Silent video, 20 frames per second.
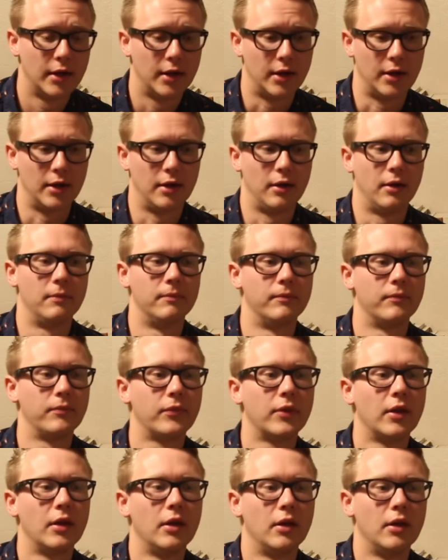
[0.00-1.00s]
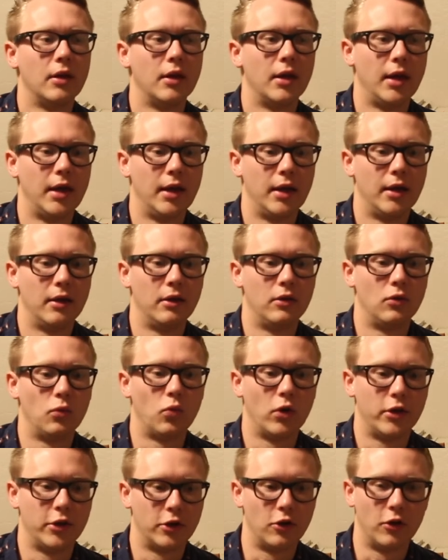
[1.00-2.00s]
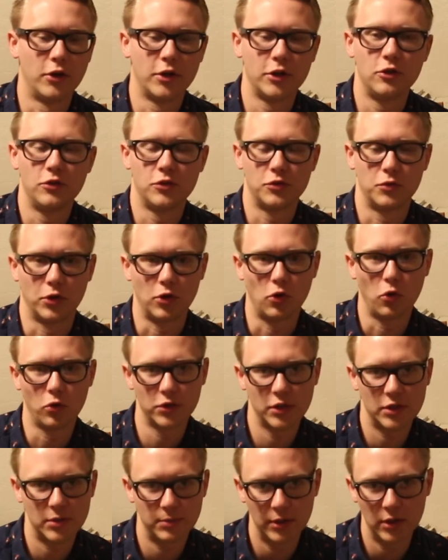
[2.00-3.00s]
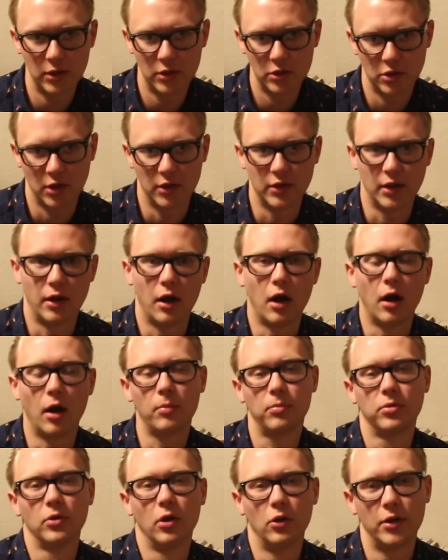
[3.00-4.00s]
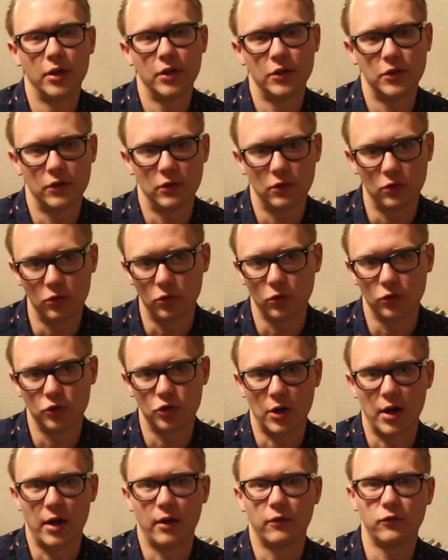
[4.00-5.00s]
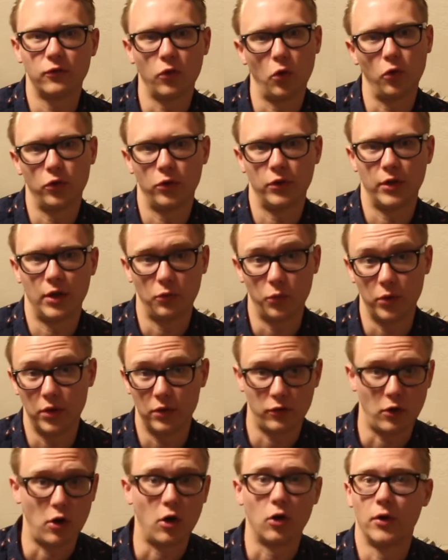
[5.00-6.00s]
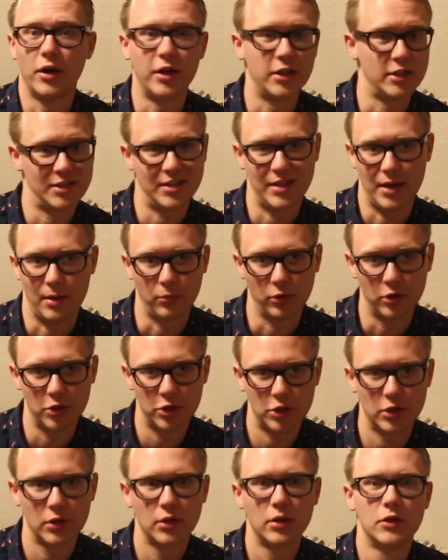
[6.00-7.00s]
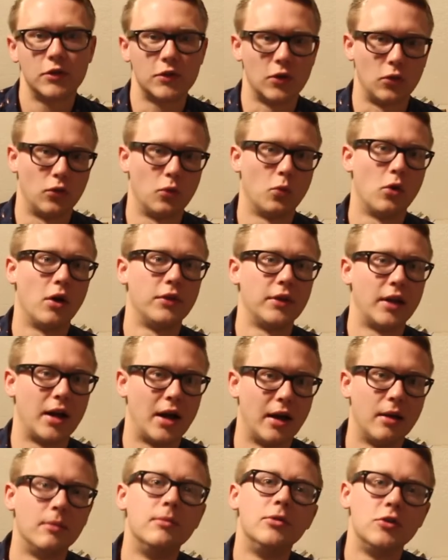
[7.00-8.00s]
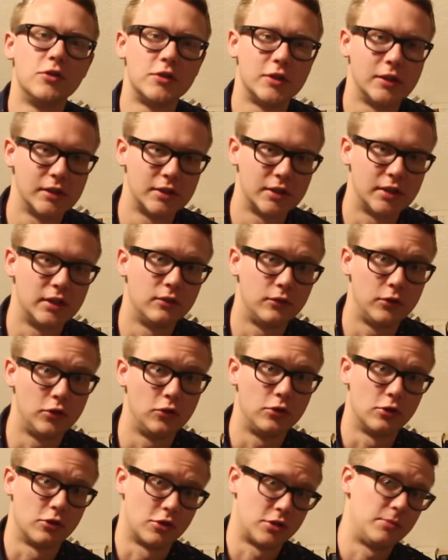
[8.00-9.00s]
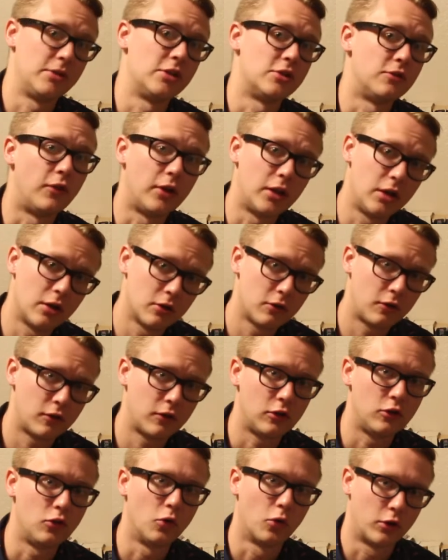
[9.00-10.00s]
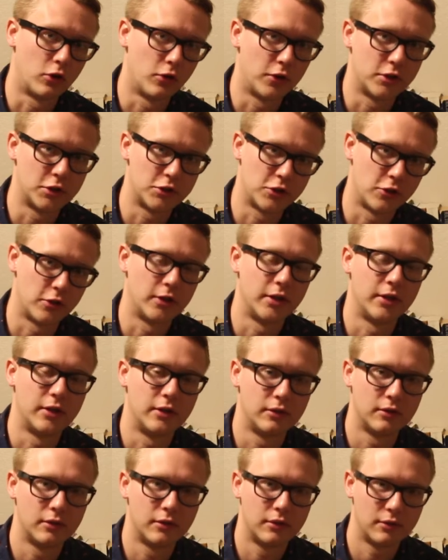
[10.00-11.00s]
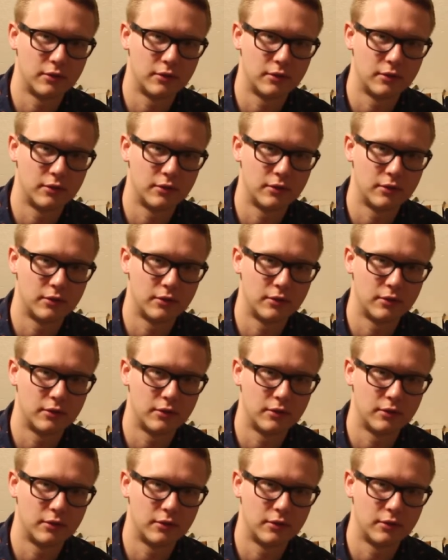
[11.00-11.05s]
And what you're going to do is record the speech and then upload it to the Google Drive folder that we've already established. So the one that I'm using to give you your speech videos, you're going to turn it